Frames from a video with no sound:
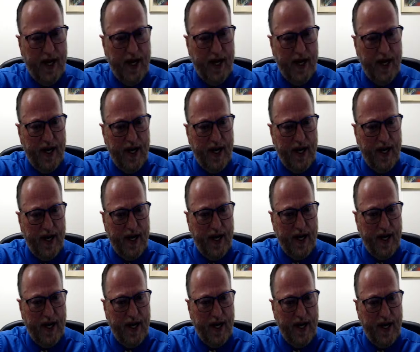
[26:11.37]
Oh, look at it
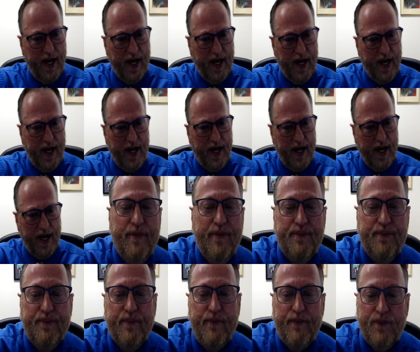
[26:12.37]
says on line 10.
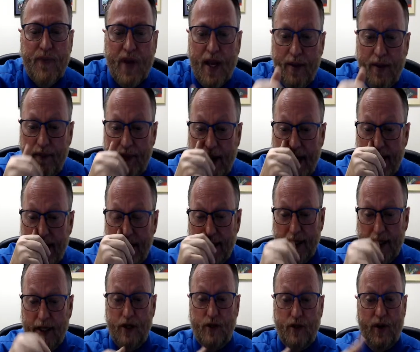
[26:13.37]
Banking
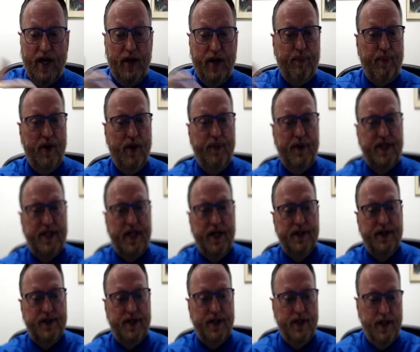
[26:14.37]
and credit
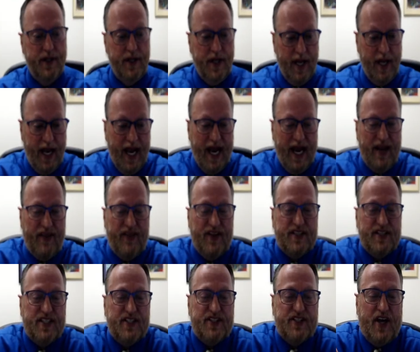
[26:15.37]
purposes. Hey, this
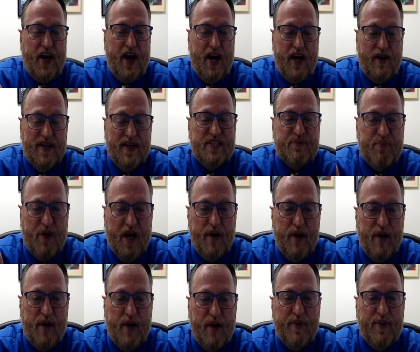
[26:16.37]
is the IRS public
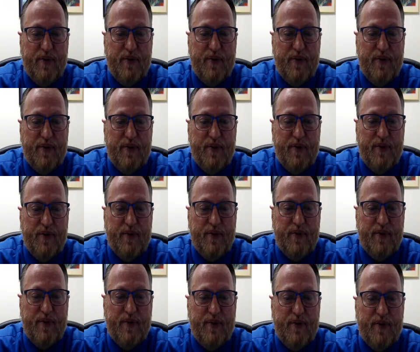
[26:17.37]
record. You get to
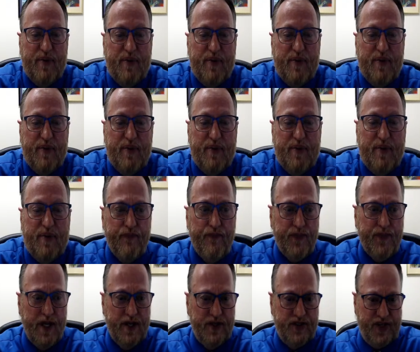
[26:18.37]
choose.
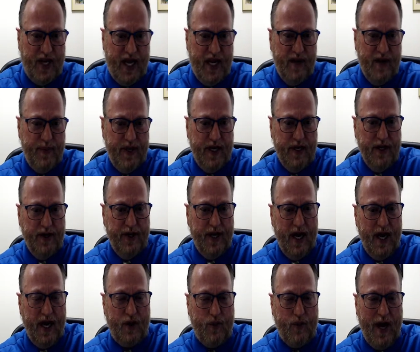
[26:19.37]
Stay being a
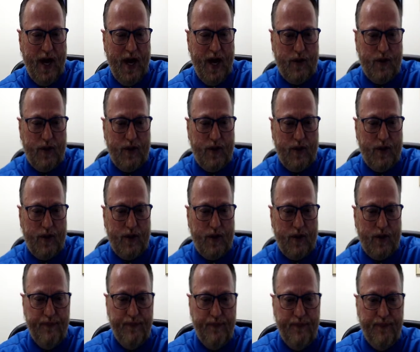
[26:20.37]
duck, quack, quack, quack,
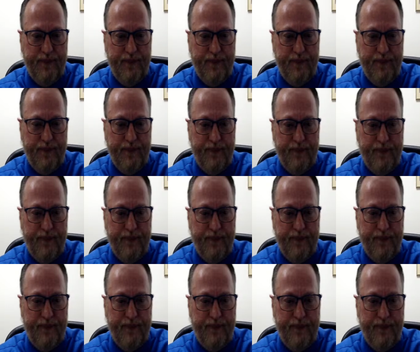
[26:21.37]
or learn to pay with
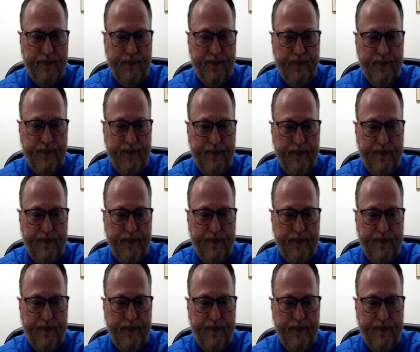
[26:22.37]
SS4.